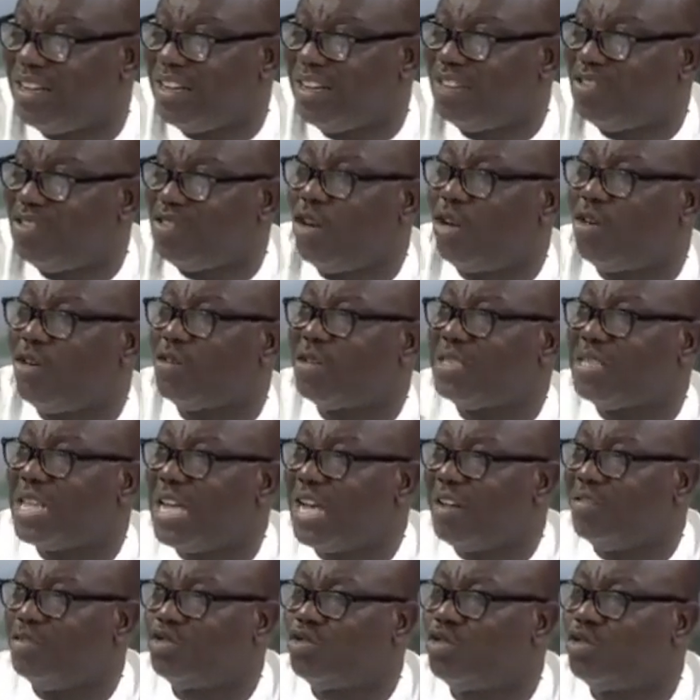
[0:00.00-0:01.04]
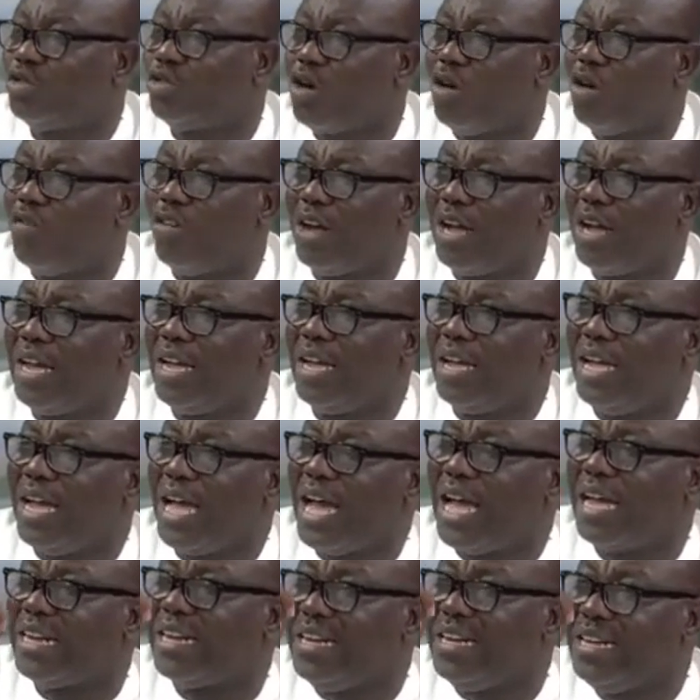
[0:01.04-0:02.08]
your reserve should cover
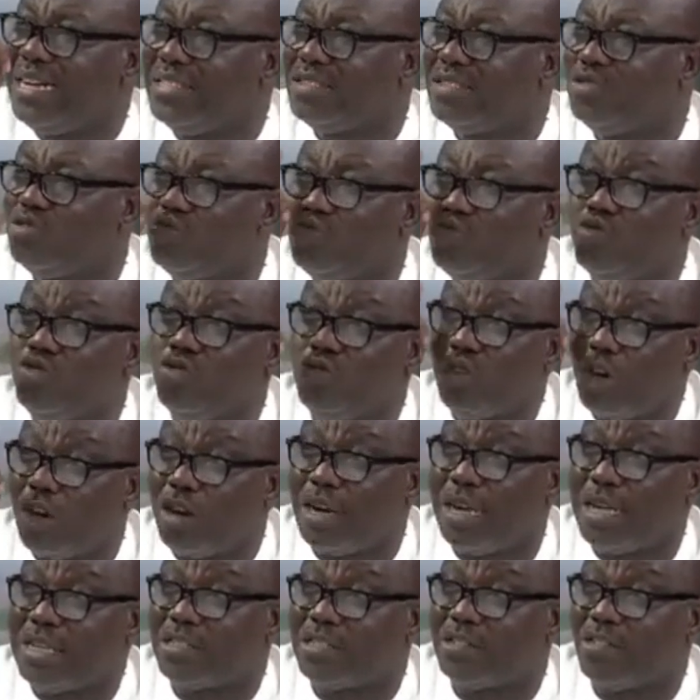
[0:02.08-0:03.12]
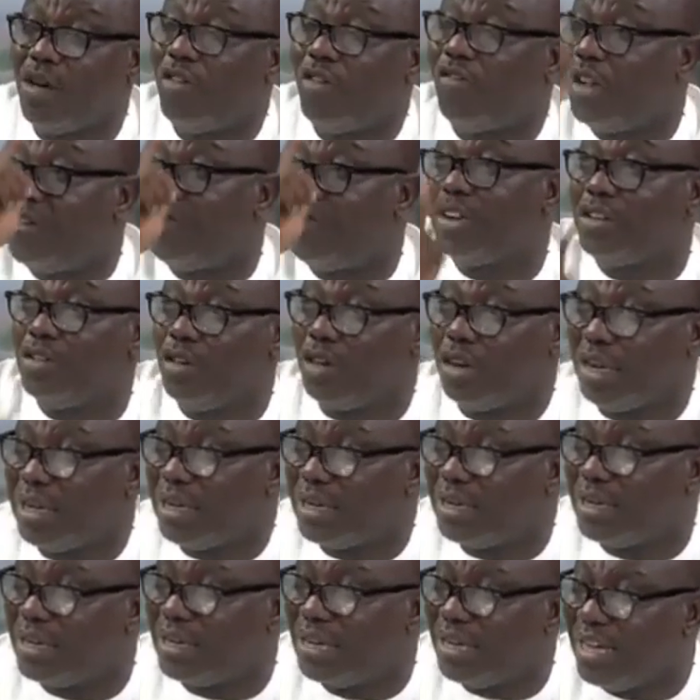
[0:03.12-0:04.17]
at least $2 of every dollar.
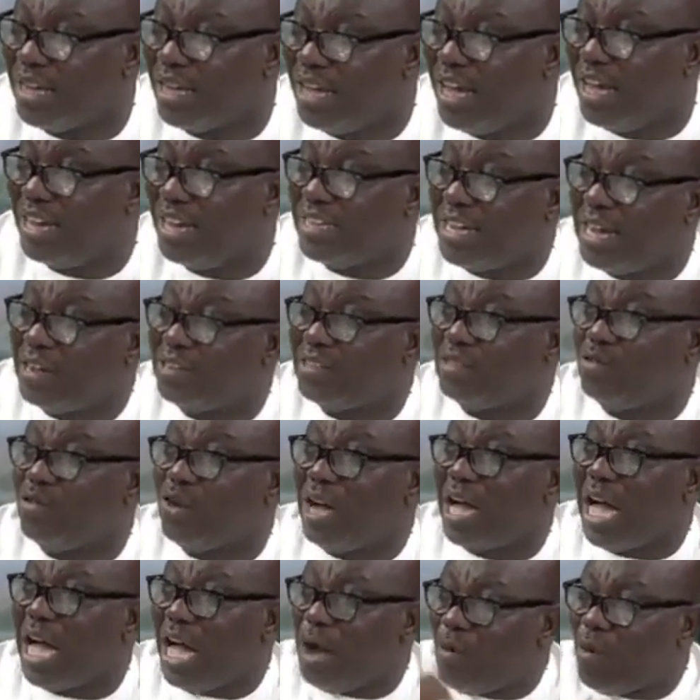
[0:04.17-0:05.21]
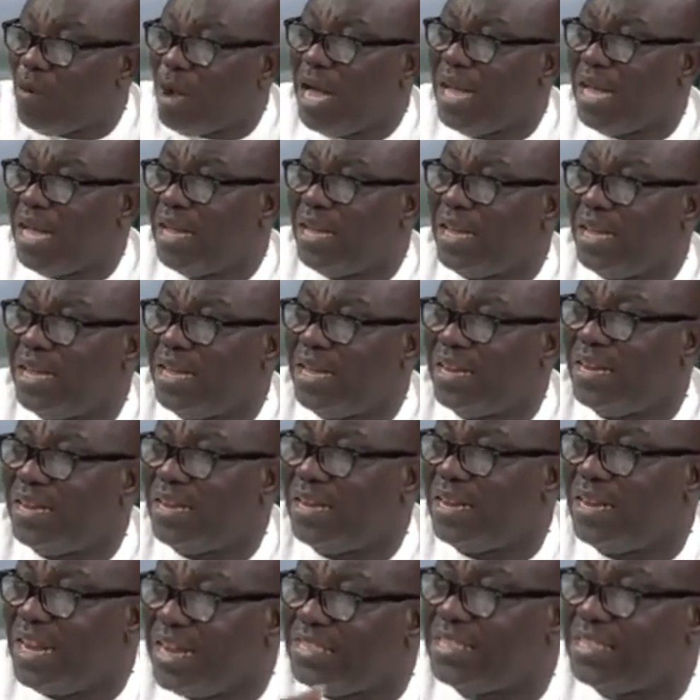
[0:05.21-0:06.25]
And that our
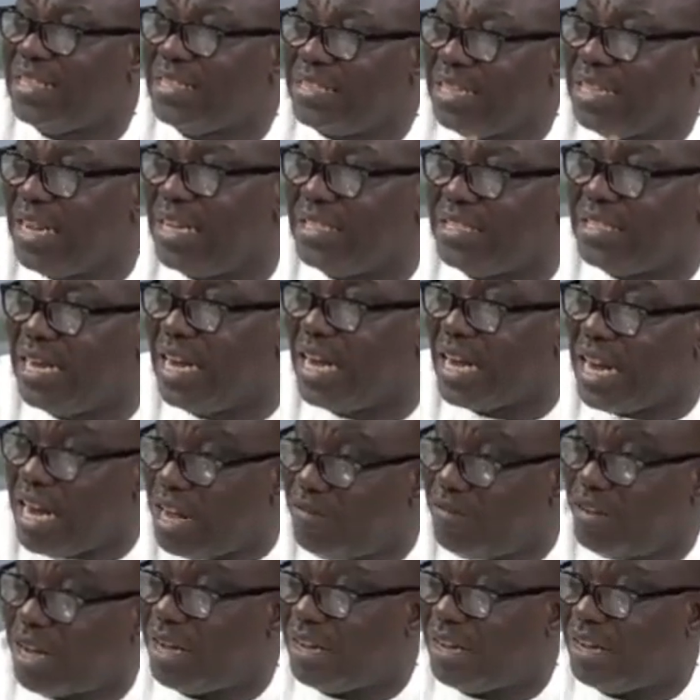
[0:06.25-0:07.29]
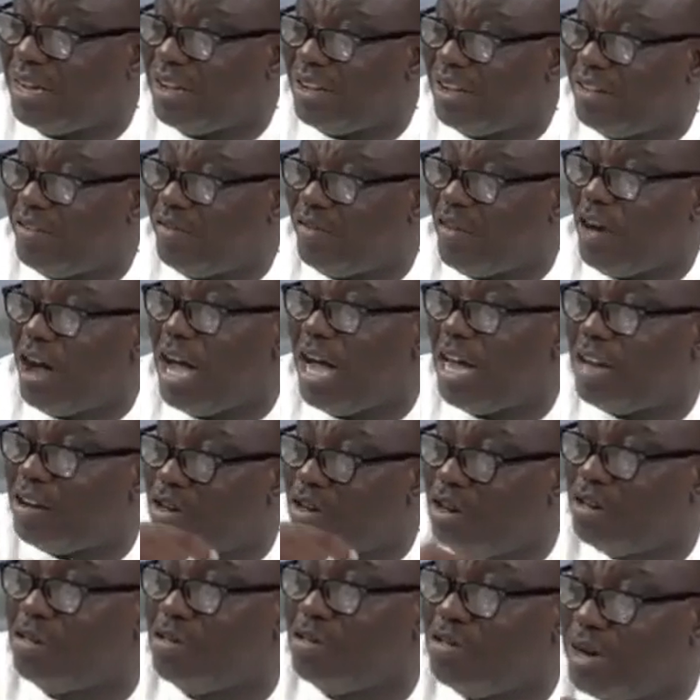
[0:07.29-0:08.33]
net international cover for our
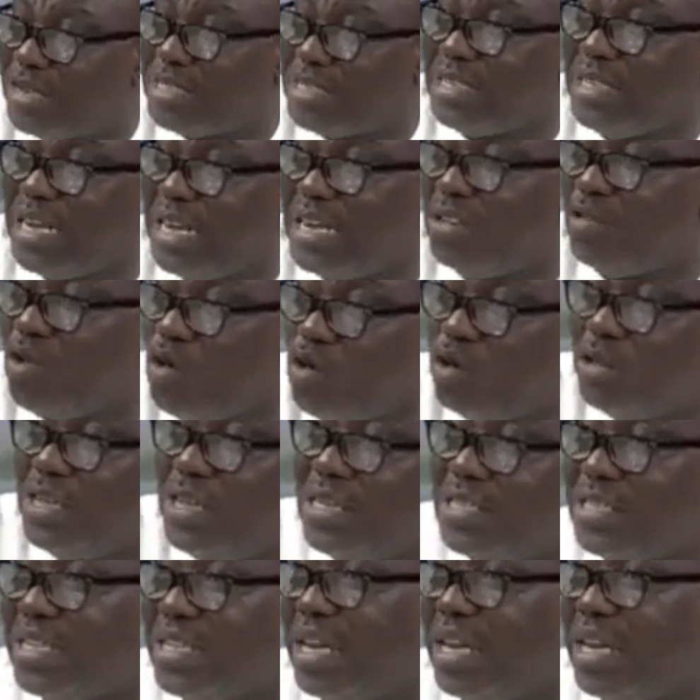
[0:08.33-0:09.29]
non-resident holdings in